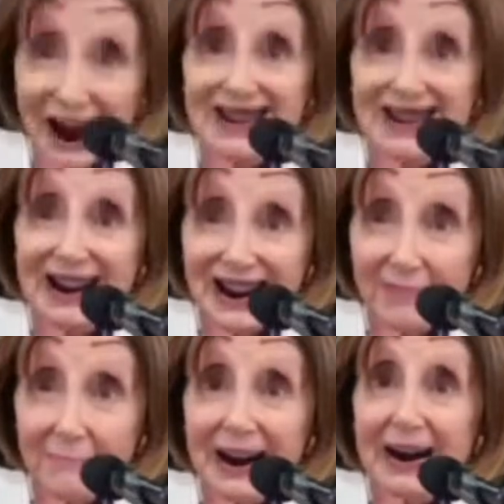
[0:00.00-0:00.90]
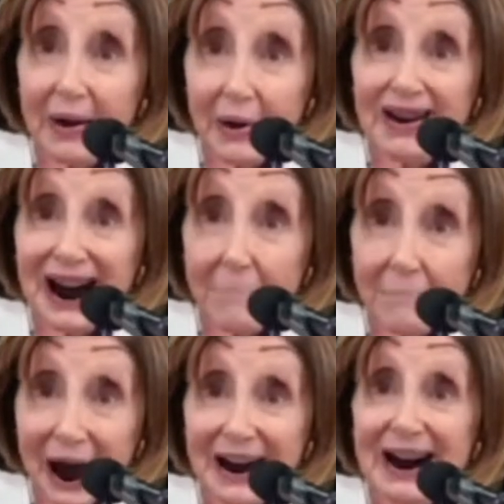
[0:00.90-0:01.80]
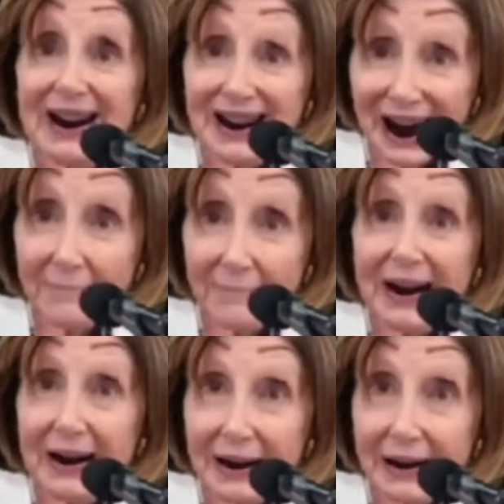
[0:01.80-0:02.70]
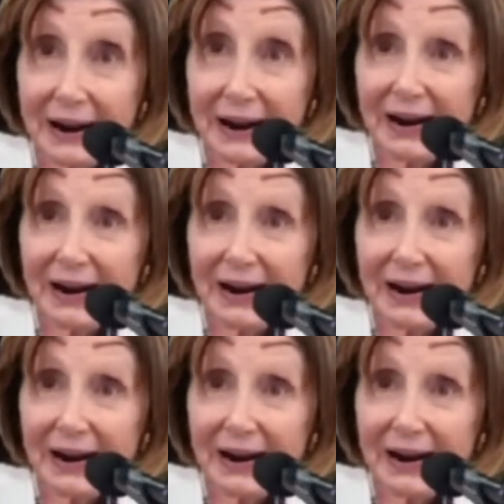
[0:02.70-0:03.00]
give me, you say money. Give me. Good